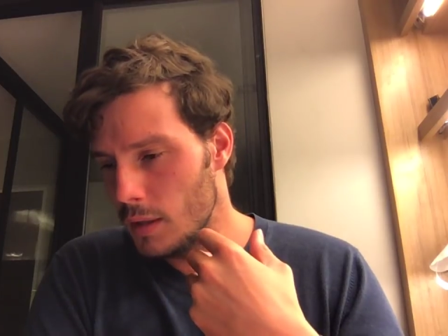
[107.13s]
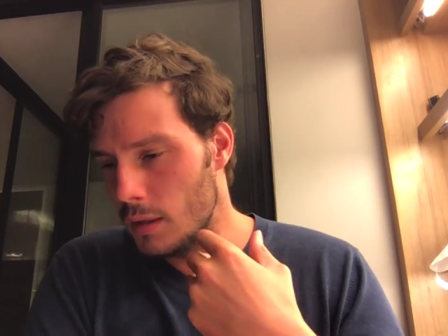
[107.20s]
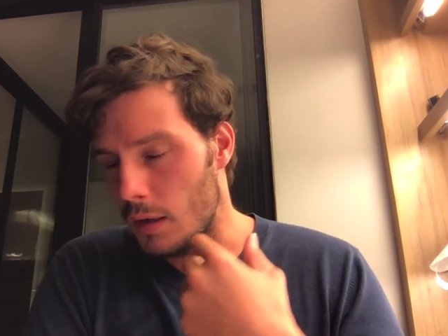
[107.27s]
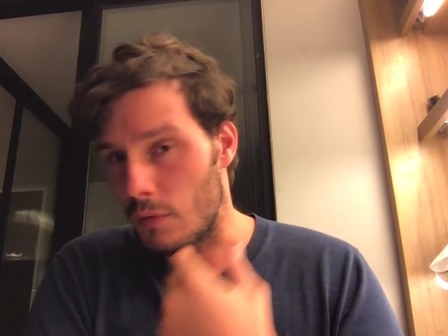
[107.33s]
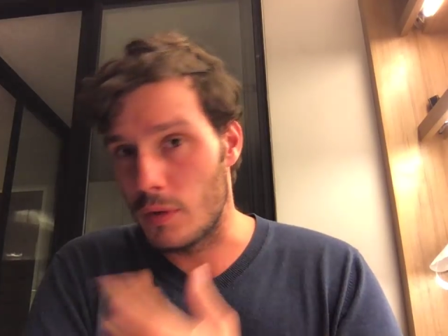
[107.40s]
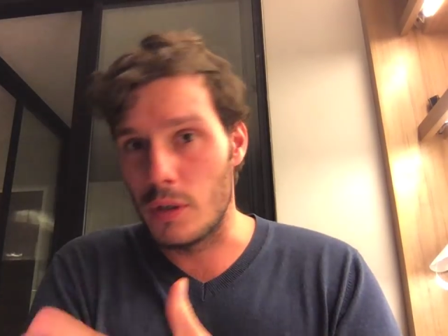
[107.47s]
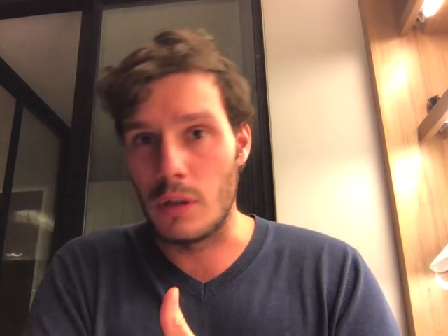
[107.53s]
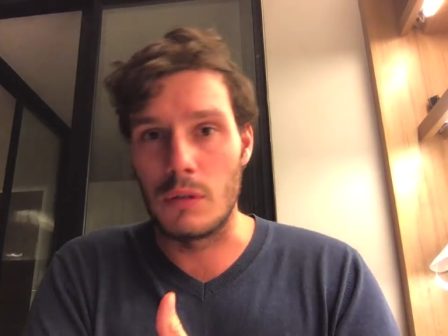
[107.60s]

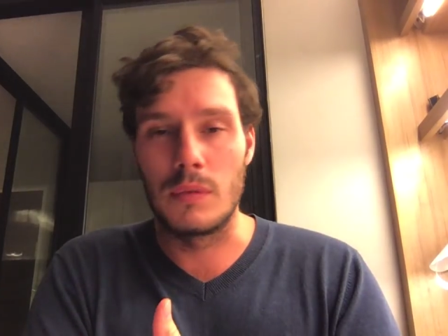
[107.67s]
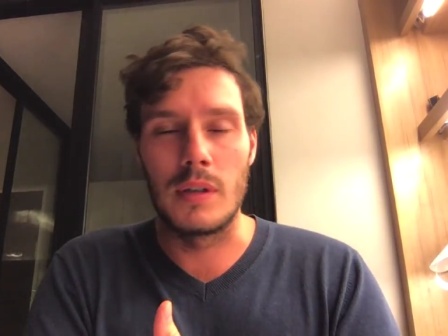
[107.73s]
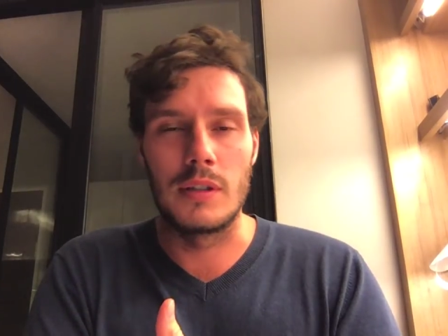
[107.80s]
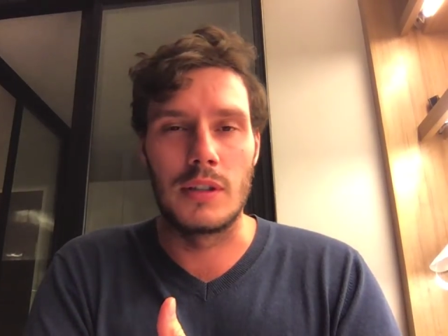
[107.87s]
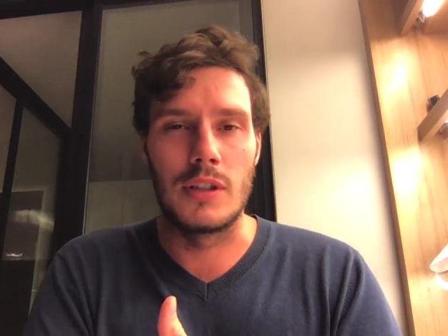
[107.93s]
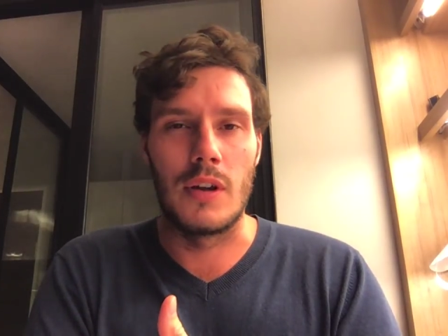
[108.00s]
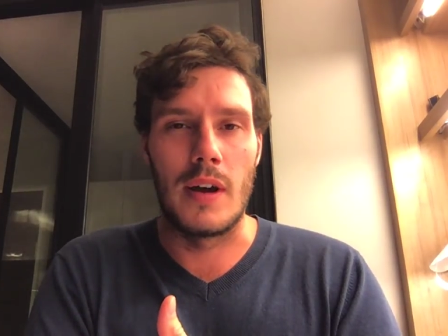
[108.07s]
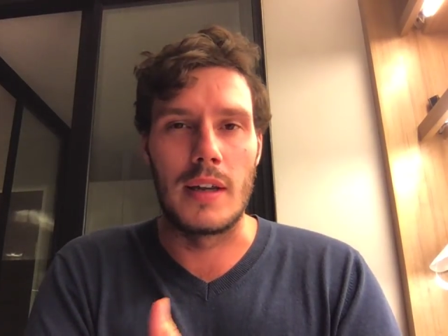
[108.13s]
already got rid of
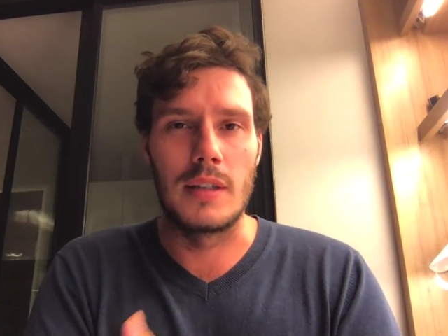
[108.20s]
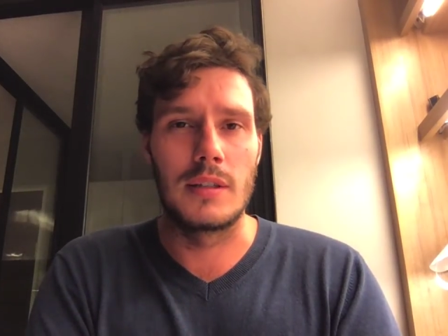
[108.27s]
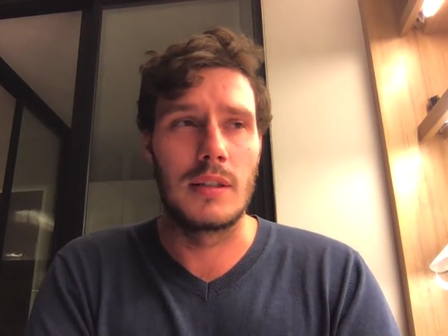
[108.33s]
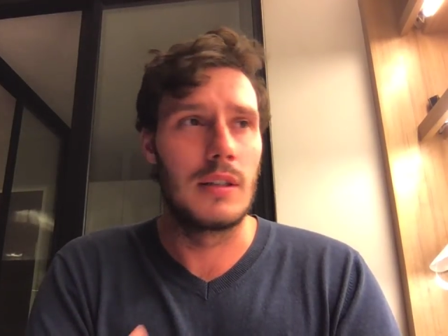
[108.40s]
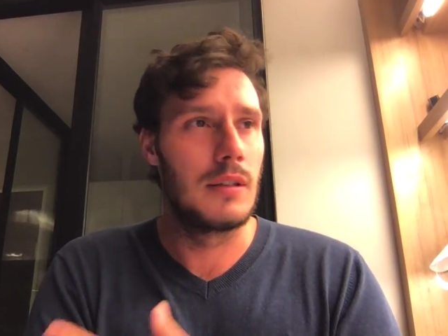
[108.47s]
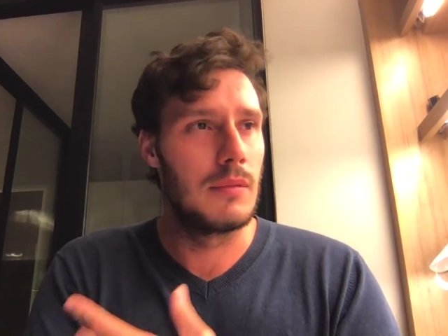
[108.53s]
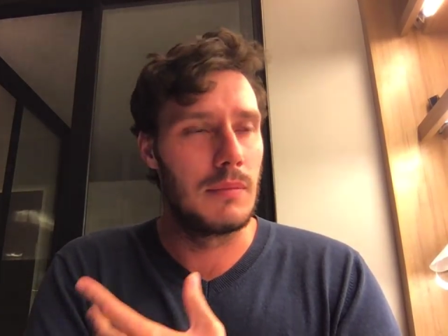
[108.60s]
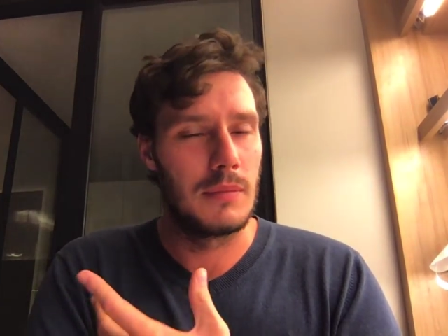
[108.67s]
tinnitus?
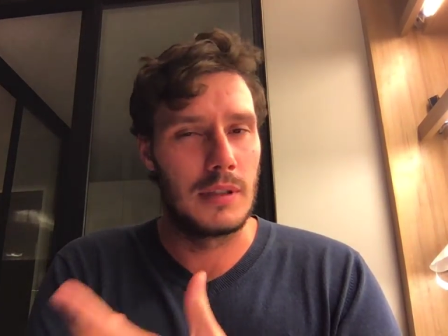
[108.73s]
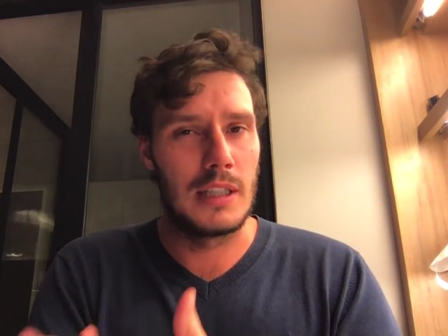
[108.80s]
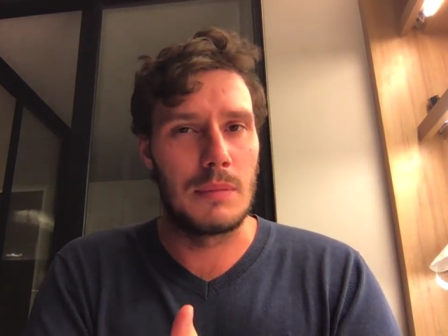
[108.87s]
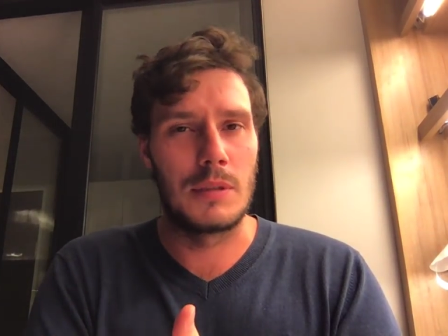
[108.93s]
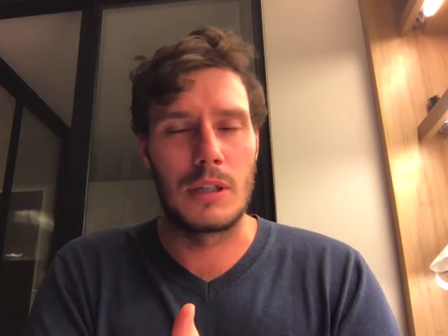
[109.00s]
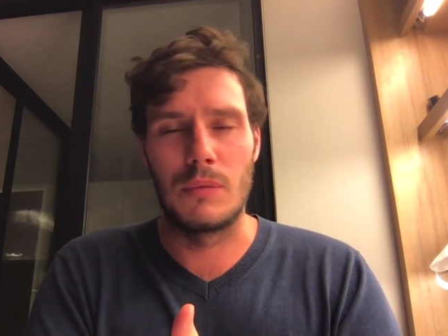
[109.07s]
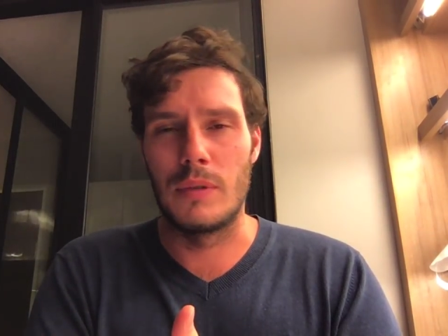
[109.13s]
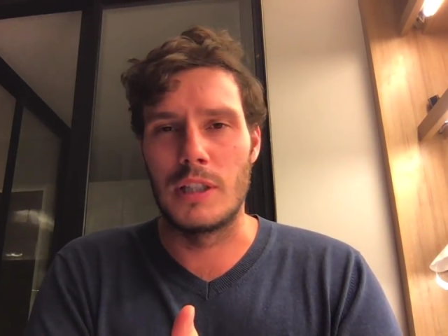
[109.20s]
Seems
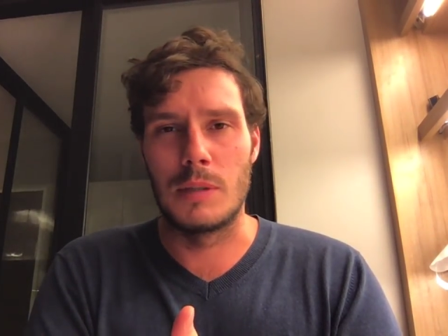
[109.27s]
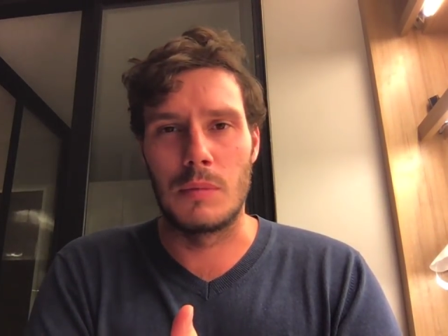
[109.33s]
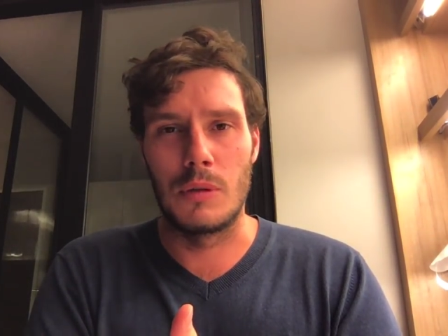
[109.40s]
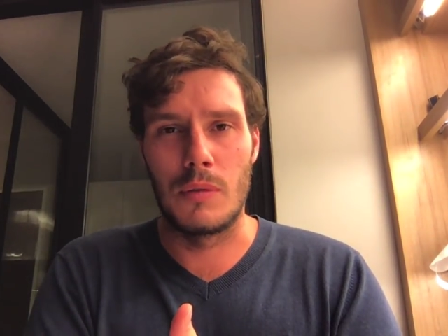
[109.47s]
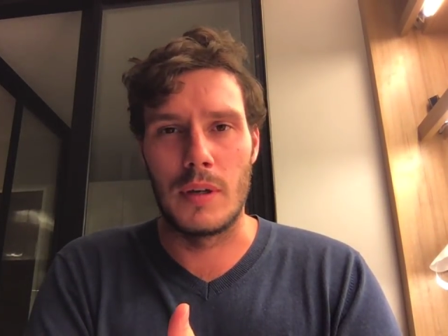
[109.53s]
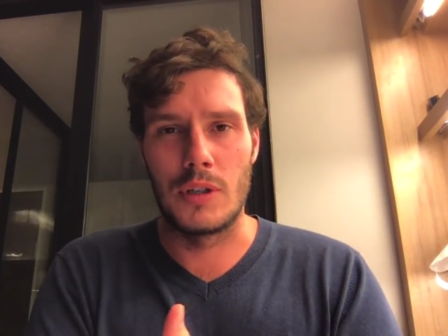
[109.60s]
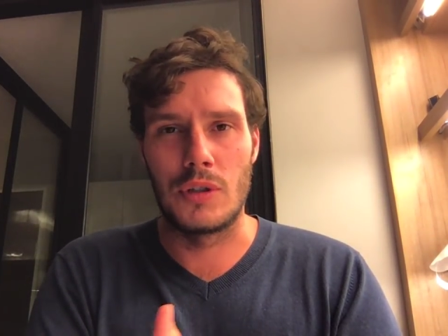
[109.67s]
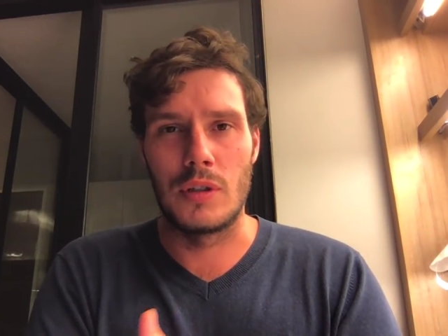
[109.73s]
like a reasonable
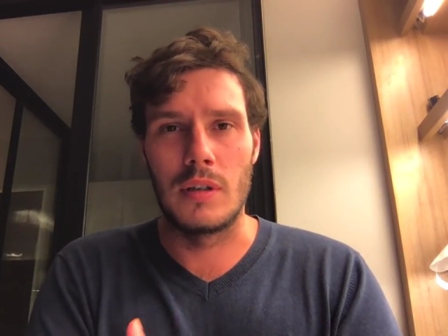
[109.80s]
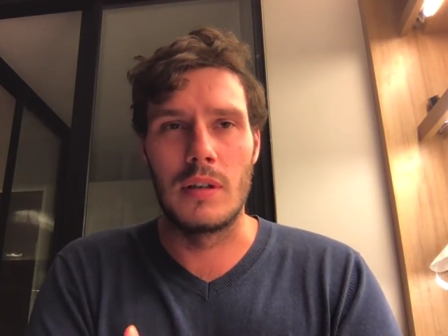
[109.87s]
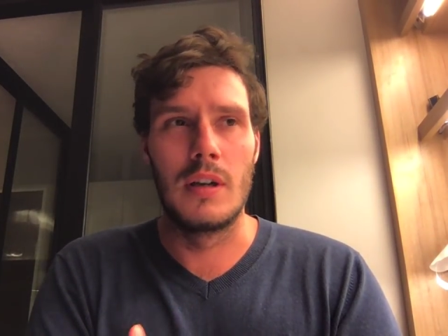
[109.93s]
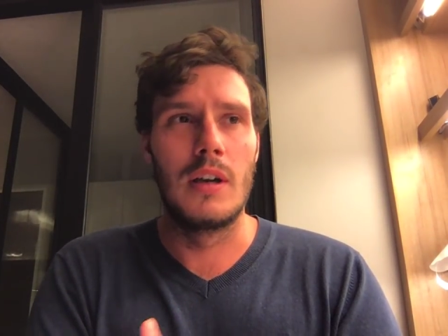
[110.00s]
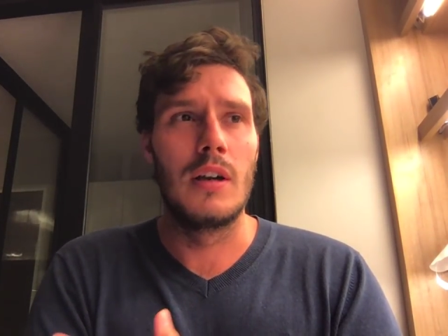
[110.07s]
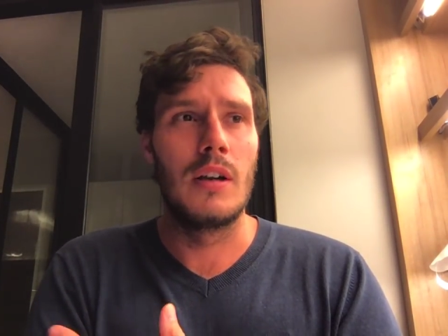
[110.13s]
question.